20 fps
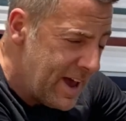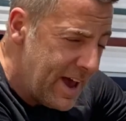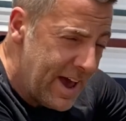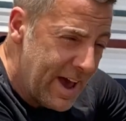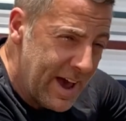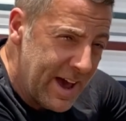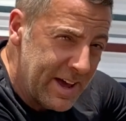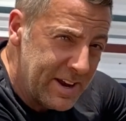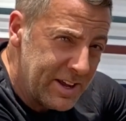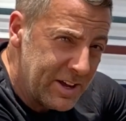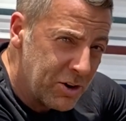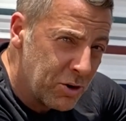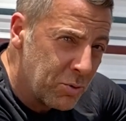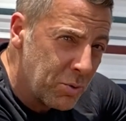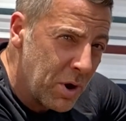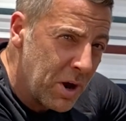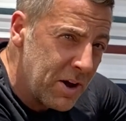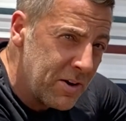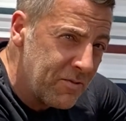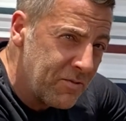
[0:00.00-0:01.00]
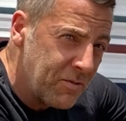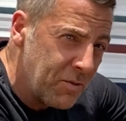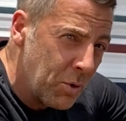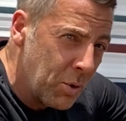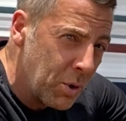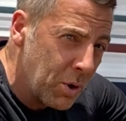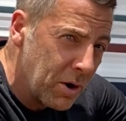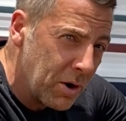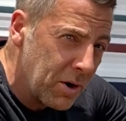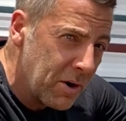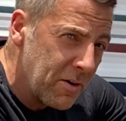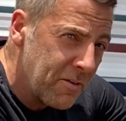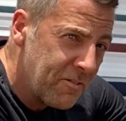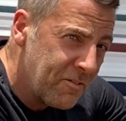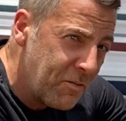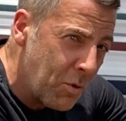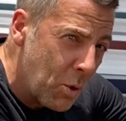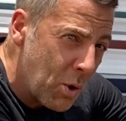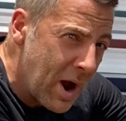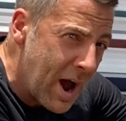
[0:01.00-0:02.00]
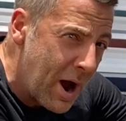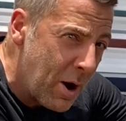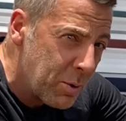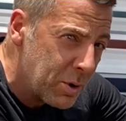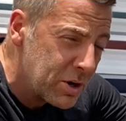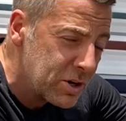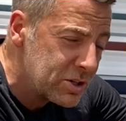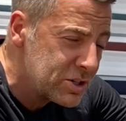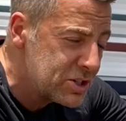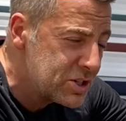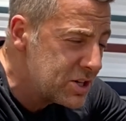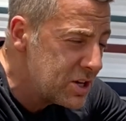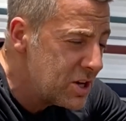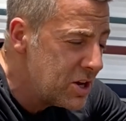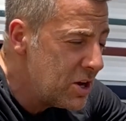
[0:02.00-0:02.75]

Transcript: and it'll run for 4 hours